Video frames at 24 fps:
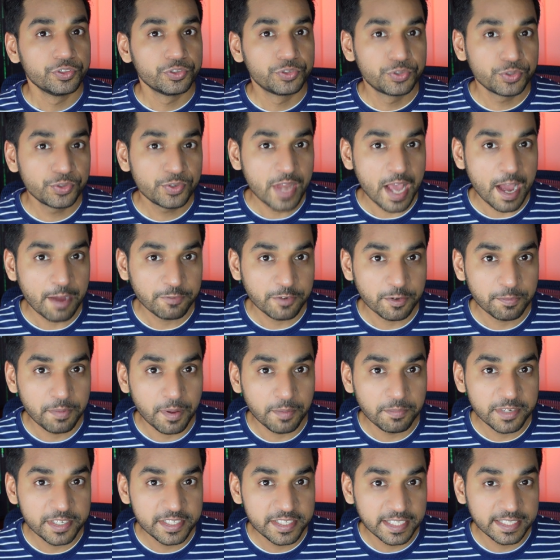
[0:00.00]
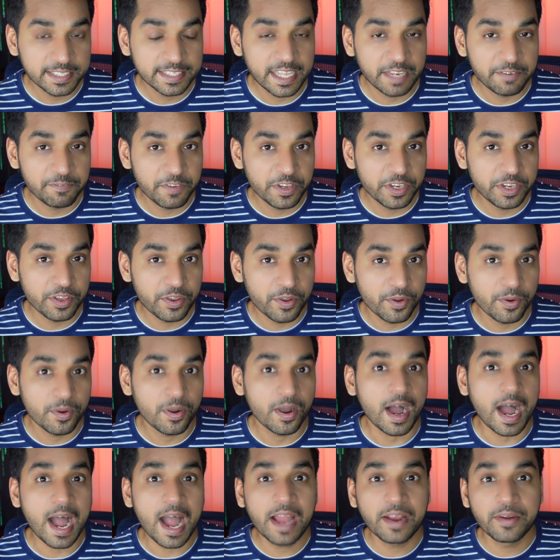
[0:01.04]
Soon after publishing that video,
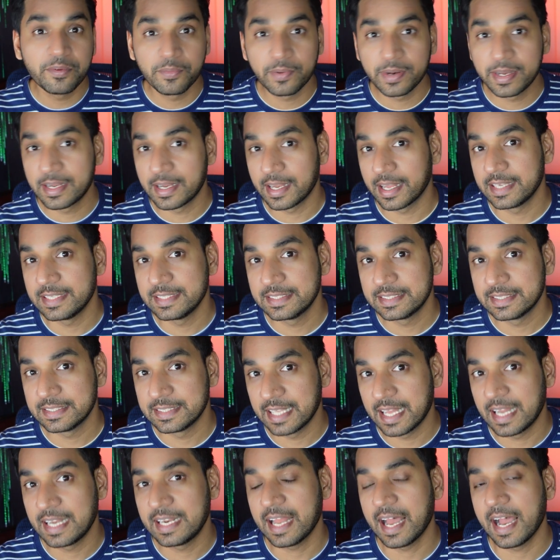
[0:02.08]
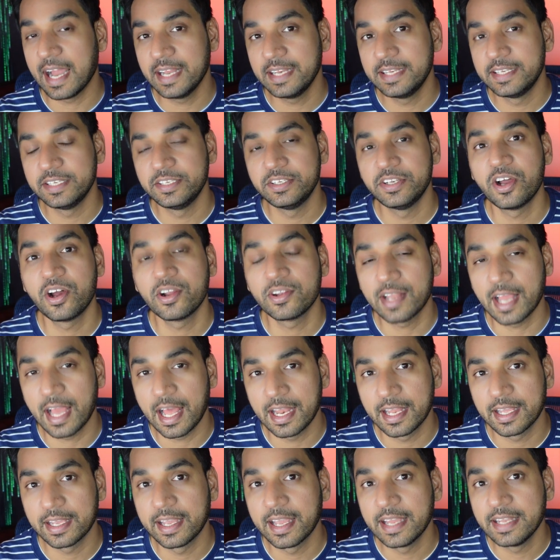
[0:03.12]
I realized that I did not
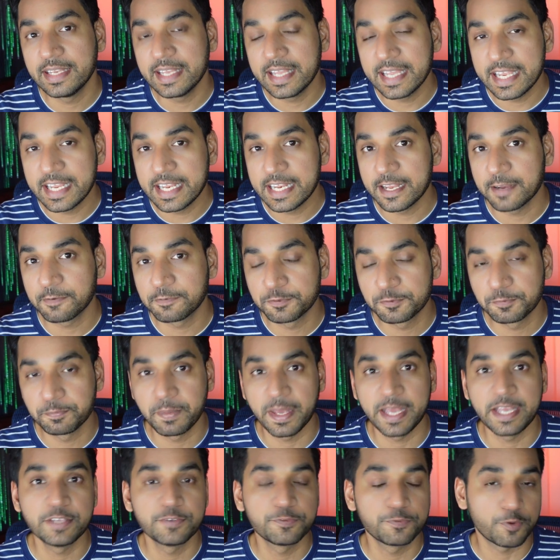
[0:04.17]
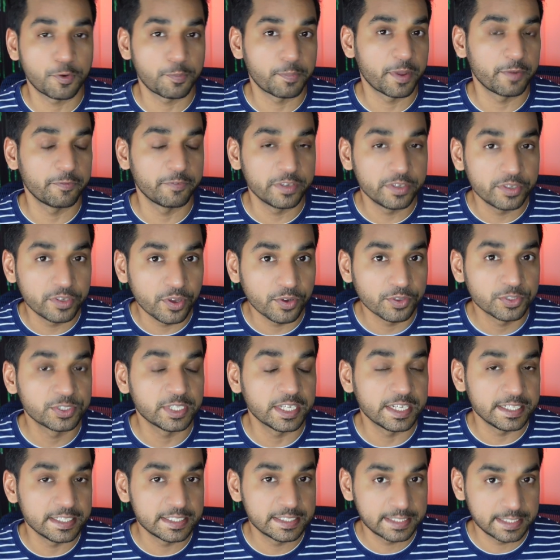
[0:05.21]
allocate enough space for my Windows
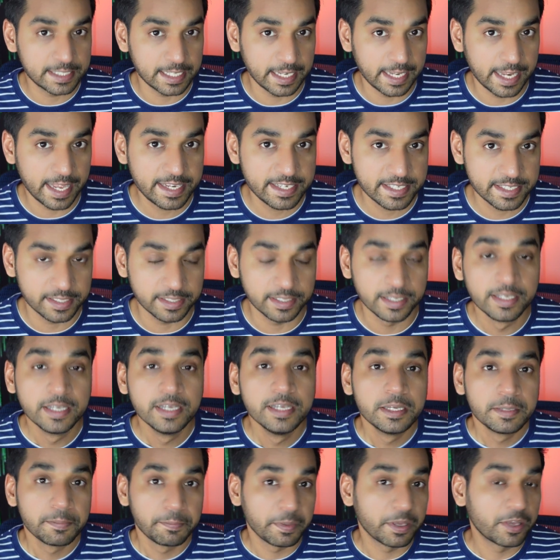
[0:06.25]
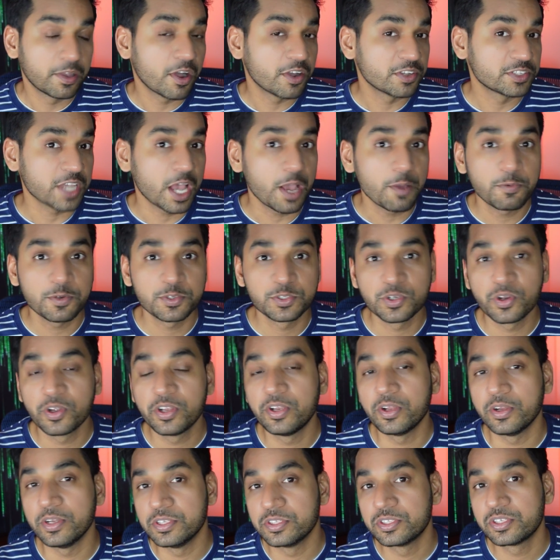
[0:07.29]
installation because I was
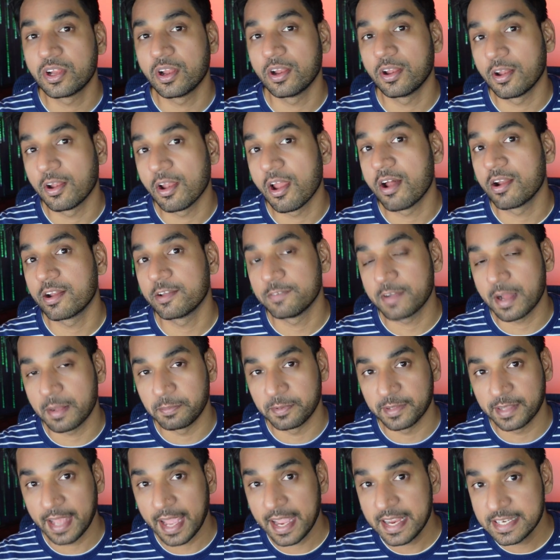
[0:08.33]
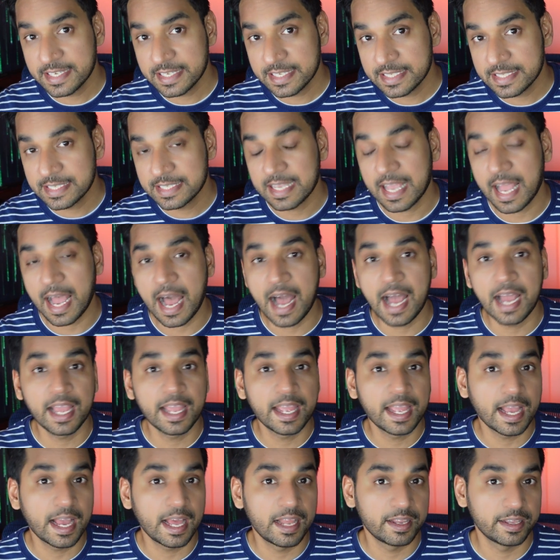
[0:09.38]
going to install a lot of applications,
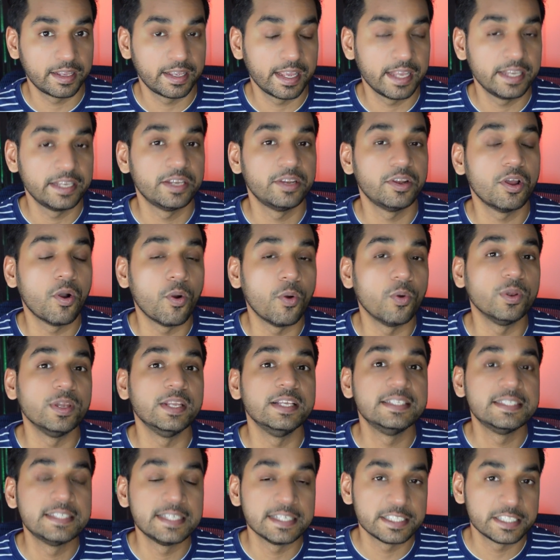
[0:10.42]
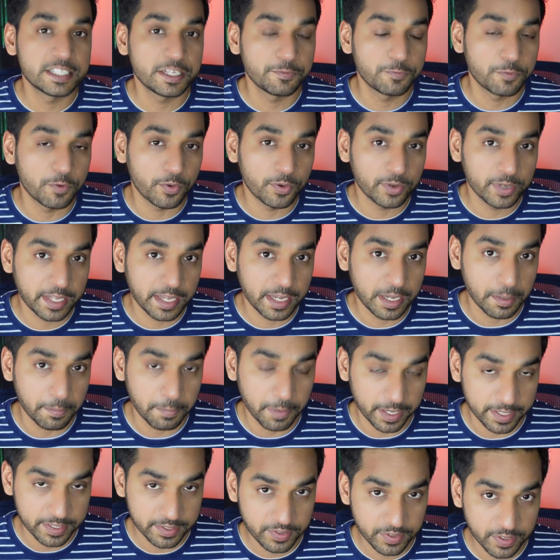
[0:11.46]
I allocated only 64
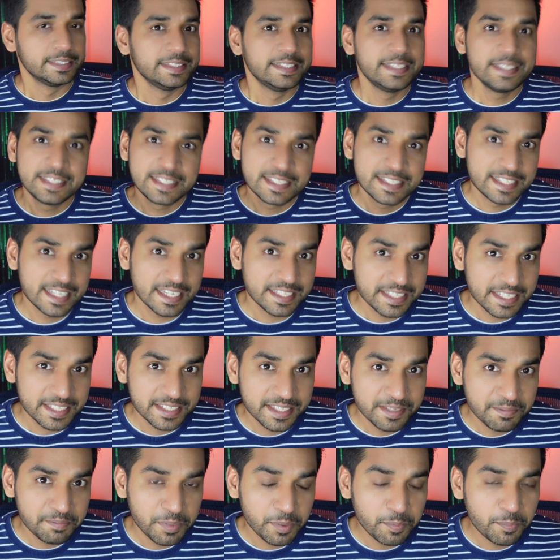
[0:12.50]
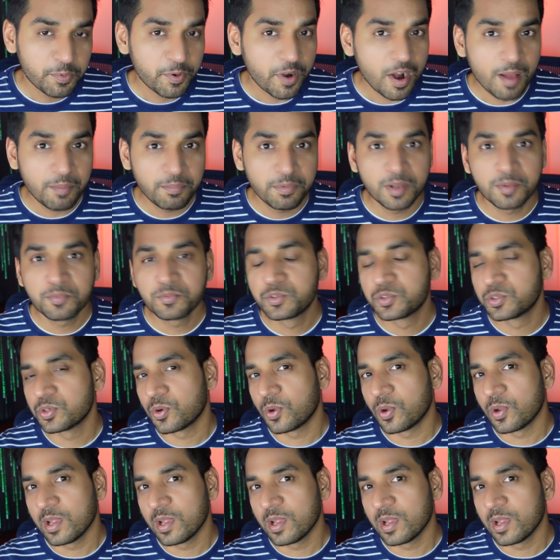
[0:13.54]
gigabytes. This is such a simple problem, so